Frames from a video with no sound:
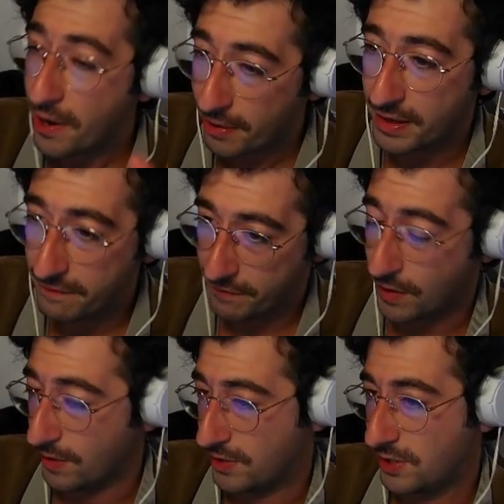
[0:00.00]

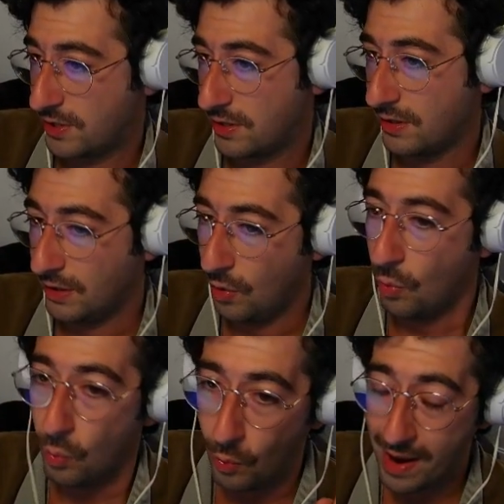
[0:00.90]
first
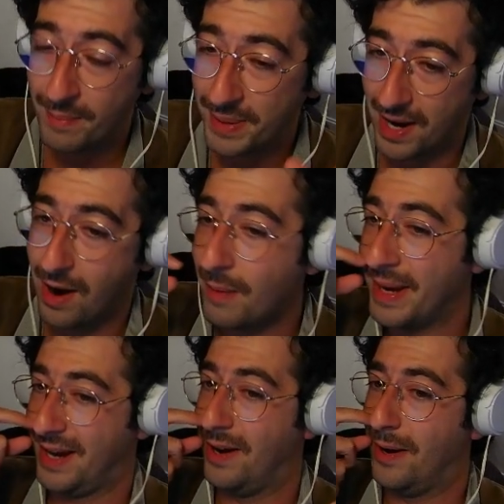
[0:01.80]
Web
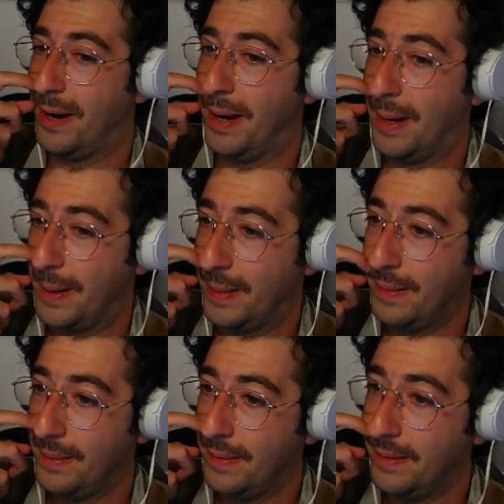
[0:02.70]
Comic Con.
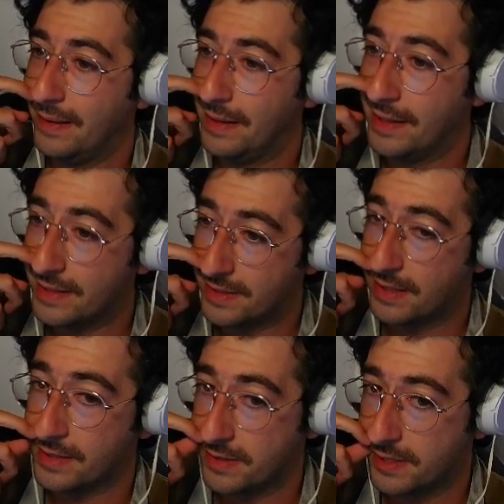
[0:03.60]
It
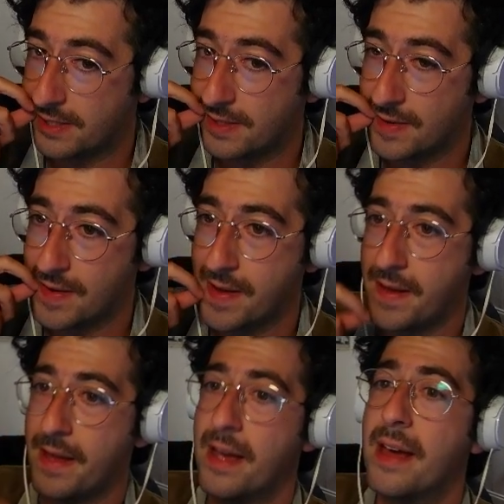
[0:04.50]
exists,
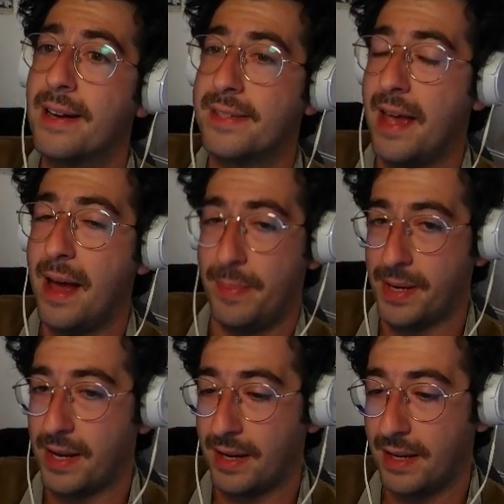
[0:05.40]
and it's
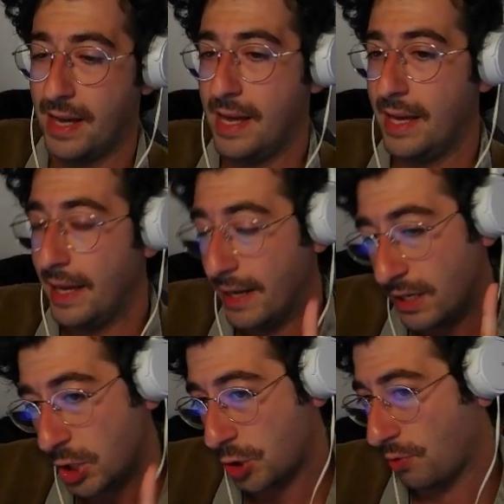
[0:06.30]
happening in
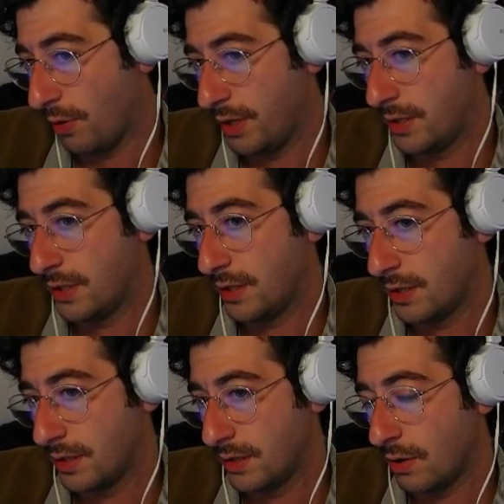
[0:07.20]
Detroit
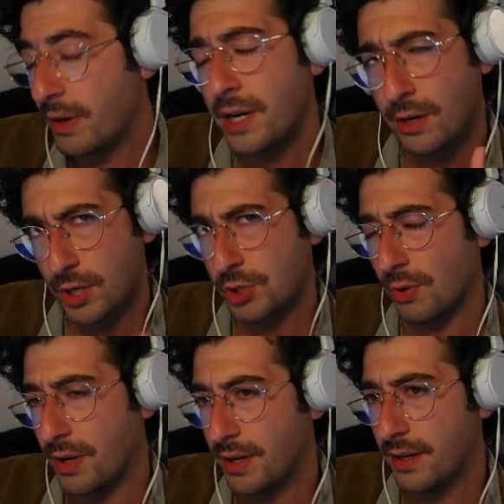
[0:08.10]
or near
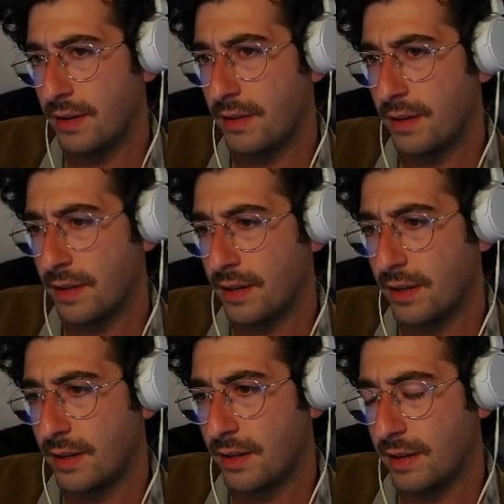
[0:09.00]
Detroit
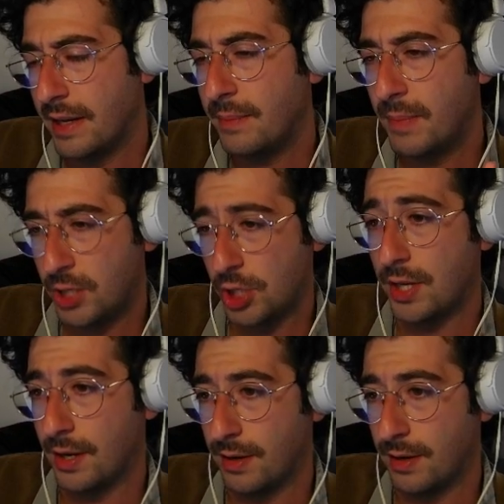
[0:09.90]
in Michigan.